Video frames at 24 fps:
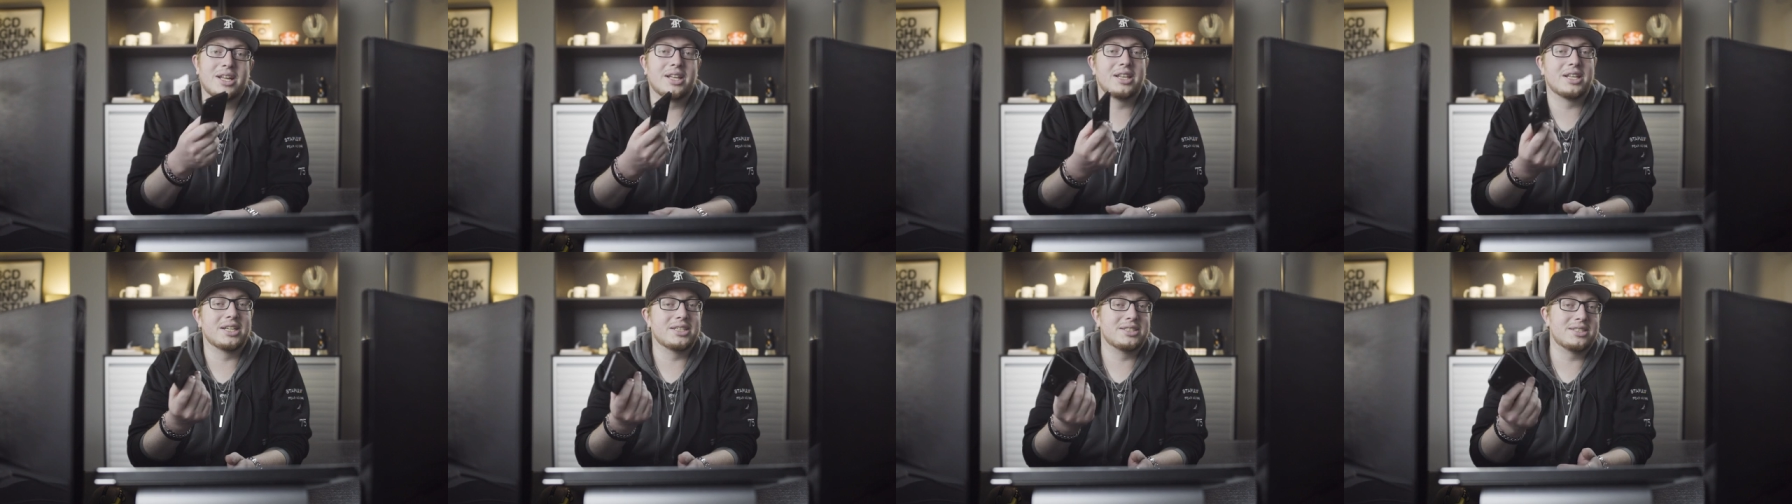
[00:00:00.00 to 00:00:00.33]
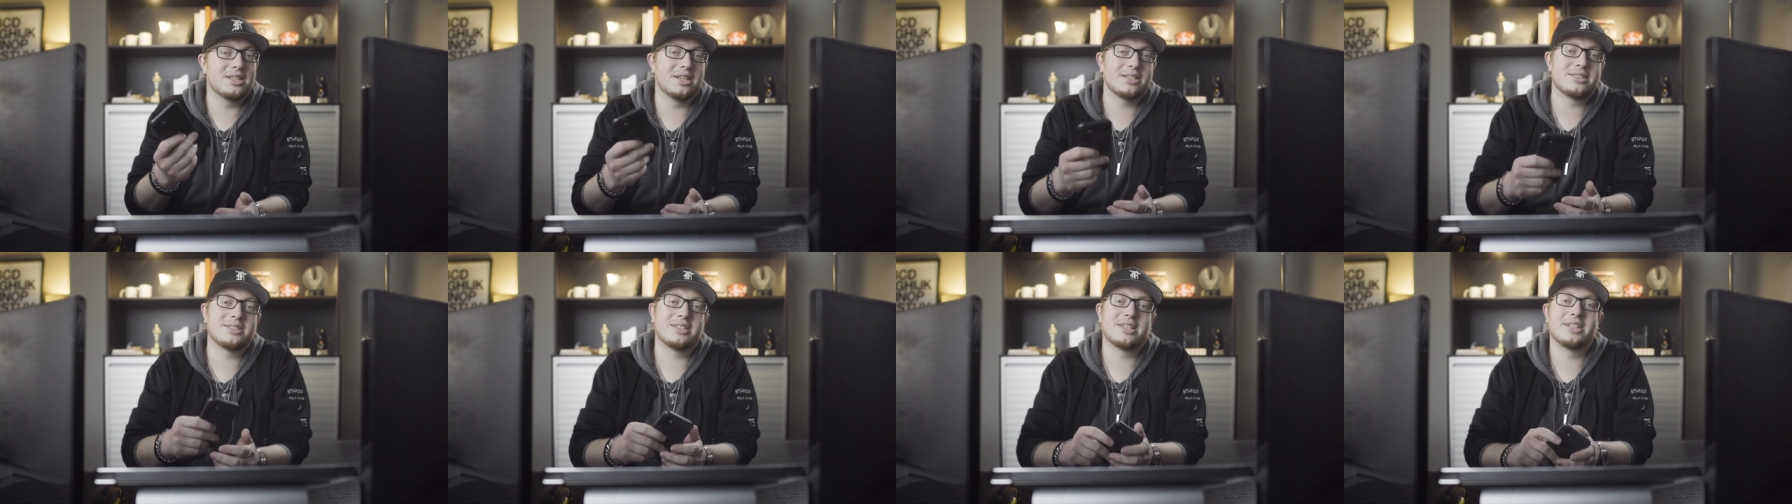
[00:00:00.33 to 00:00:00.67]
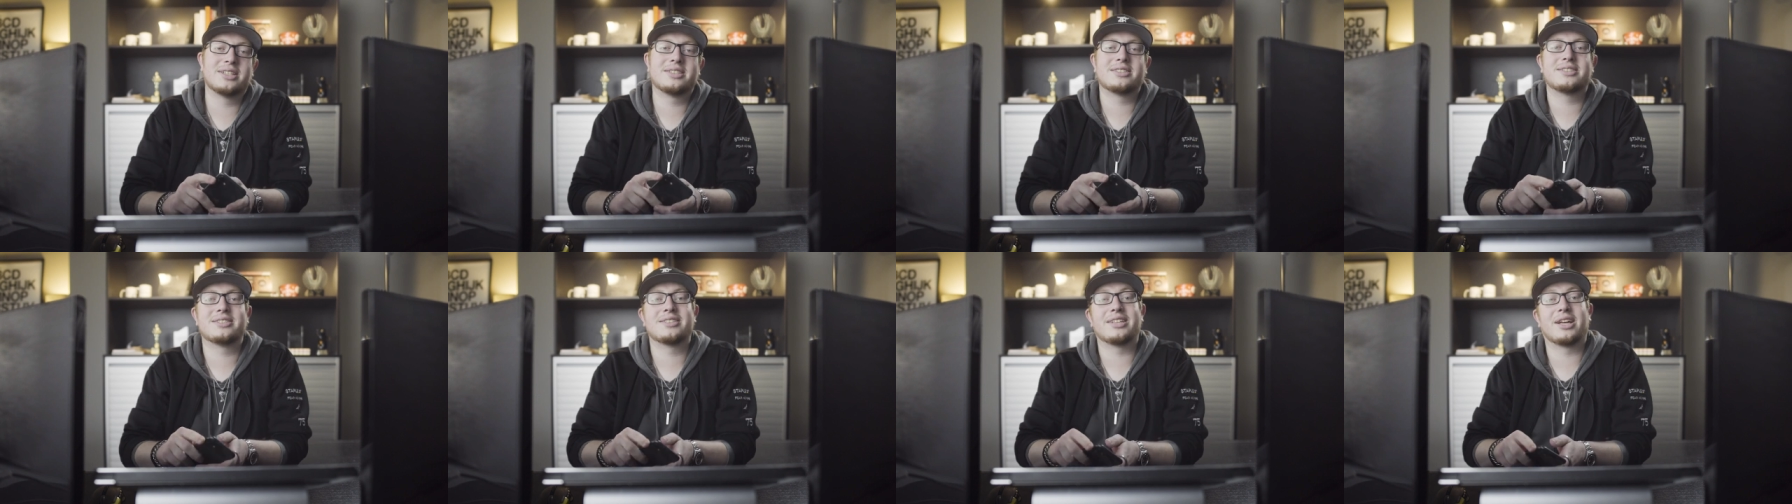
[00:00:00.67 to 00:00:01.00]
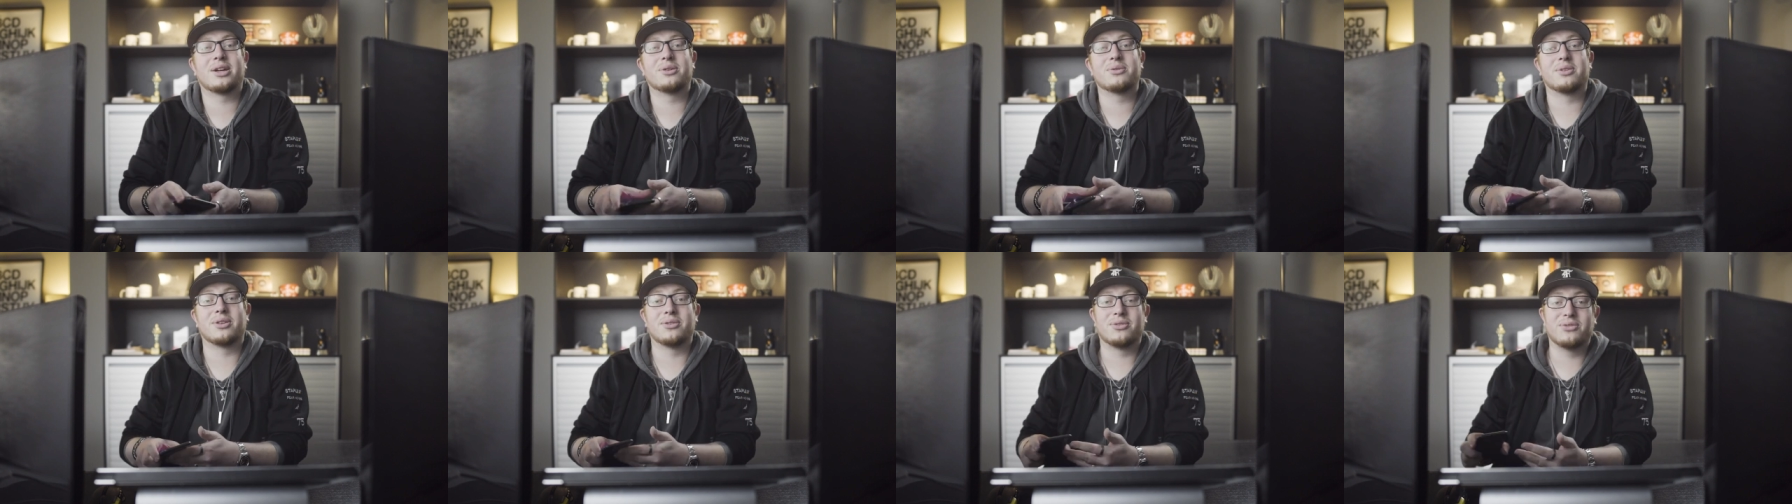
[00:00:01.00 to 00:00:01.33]
that just lists
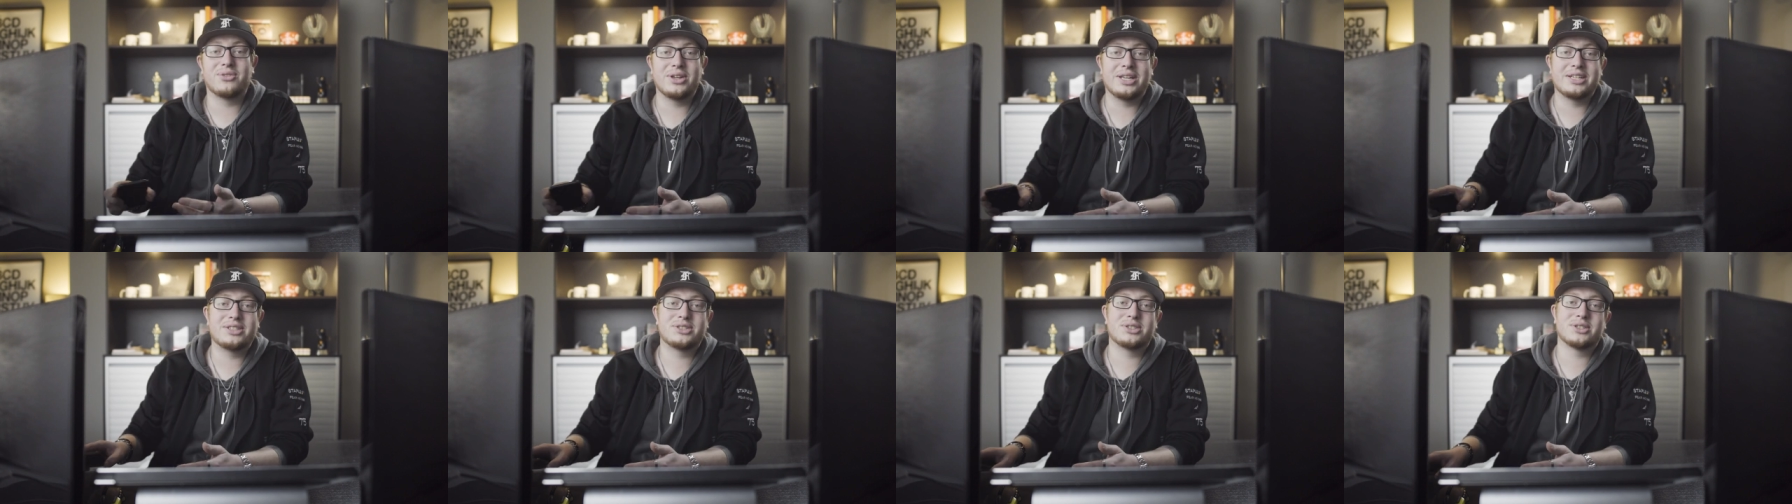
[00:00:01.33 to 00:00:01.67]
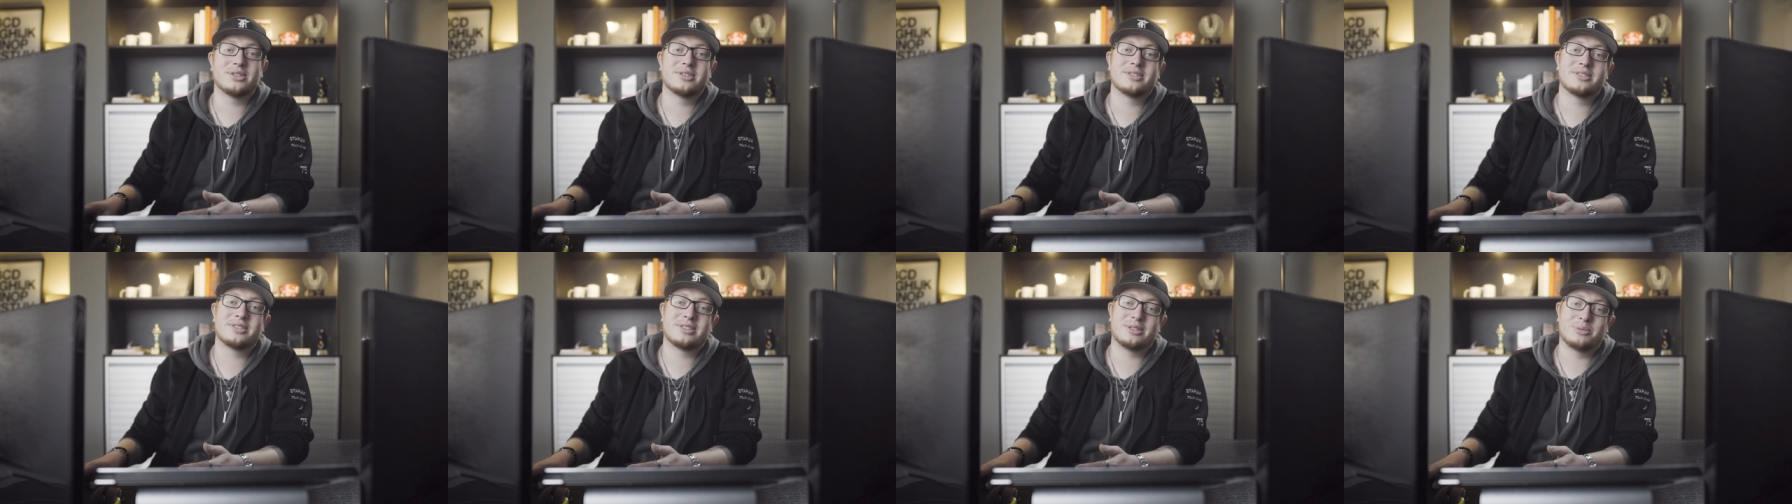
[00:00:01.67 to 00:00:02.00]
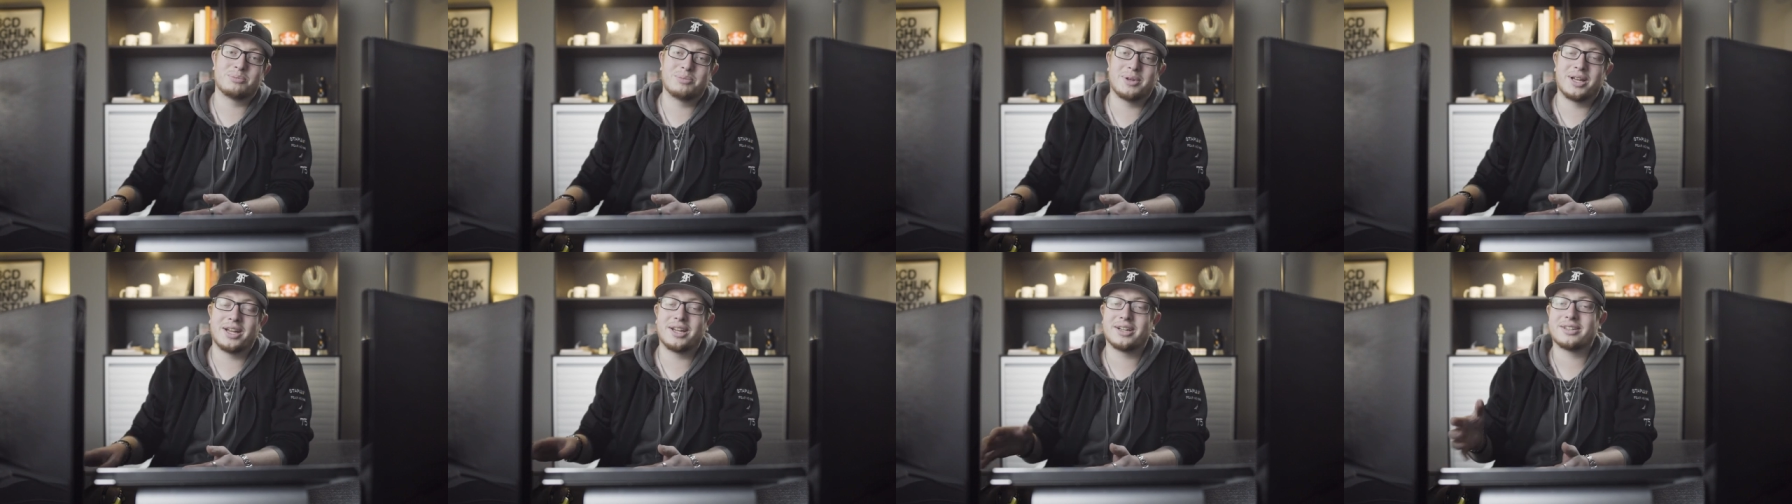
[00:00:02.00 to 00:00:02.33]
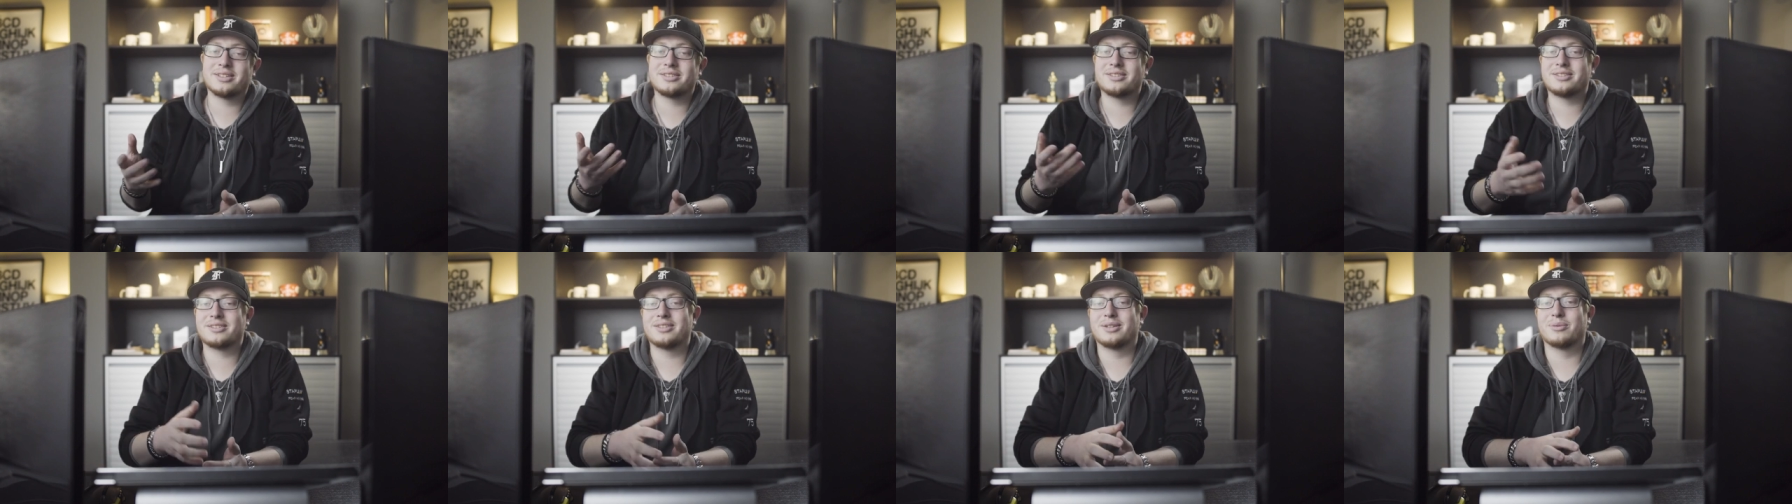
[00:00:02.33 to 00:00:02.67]
out the features,
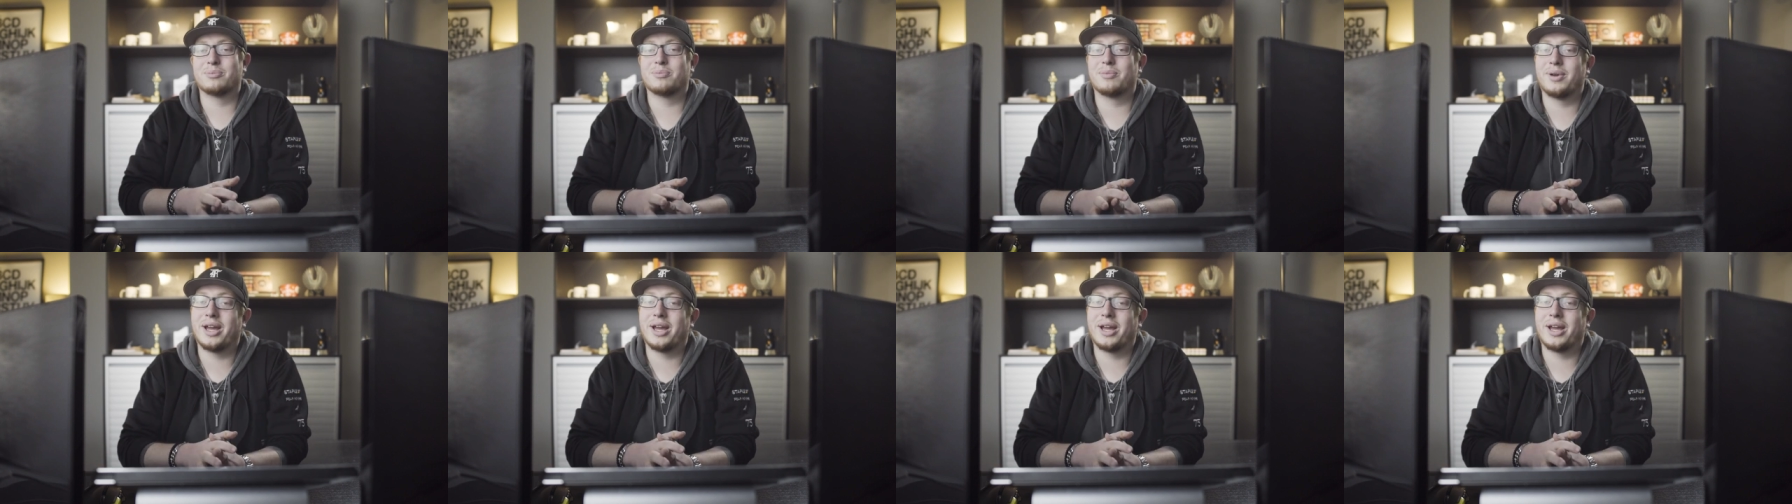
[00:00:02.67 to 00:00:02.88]
specs,